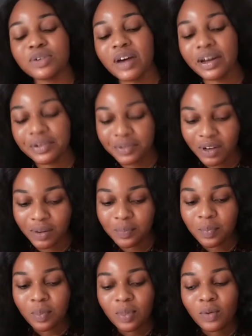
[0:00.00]
Do you
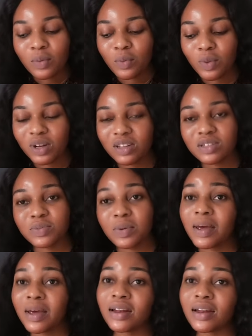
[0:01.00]
agree with these
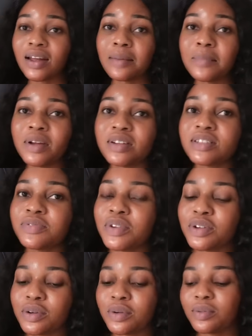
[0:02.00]
women that made this
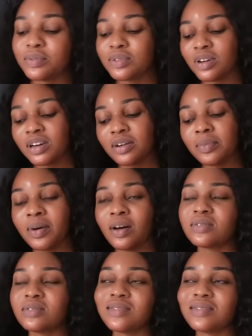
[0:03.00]
video talking
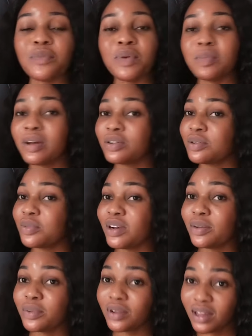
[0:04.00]
about that women don't
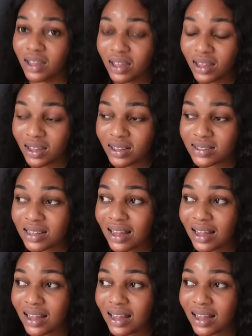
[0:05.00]
really want kids?